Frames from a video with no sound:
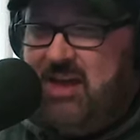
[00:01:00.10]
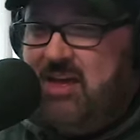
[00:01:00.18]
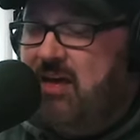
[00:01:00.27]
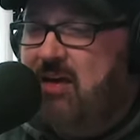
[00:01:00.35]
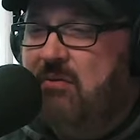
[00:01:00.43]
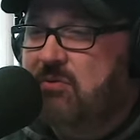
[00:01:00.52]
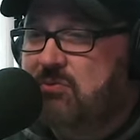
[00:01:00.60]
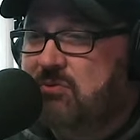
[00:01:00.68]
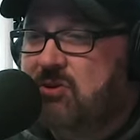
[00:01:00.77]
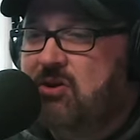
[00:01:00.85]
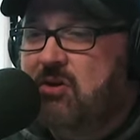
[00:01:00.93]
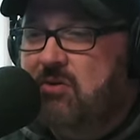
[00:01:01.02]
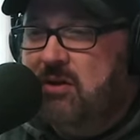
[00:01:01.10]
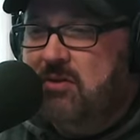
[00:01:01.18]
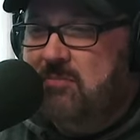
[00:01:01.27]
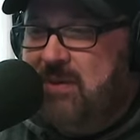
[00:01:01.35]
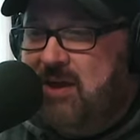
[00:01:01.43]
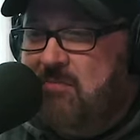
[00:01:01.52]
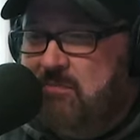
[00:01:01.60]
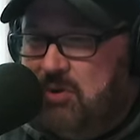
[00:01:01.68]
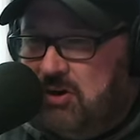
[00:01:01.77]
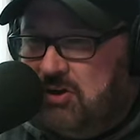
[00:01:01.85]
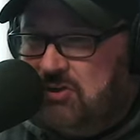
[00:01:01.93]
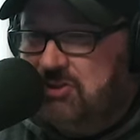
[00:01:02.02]
you know, the band
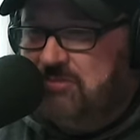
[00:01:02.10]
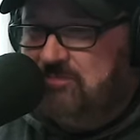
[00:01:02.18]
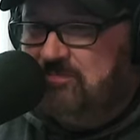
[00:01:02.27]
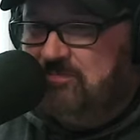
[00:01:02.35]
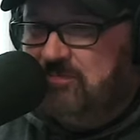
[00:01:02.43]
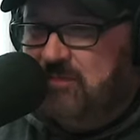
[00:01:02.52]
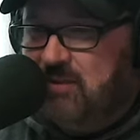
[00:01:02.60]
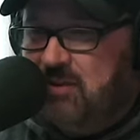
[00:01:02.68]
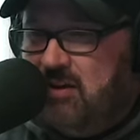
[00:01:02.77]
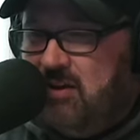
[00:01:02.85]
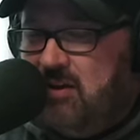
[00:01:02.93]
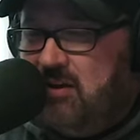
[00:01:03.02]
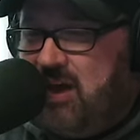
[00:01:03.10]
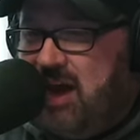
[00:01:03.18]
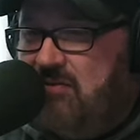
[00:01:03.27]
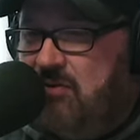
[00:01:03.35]
Bush. Yeah, sure. Gavin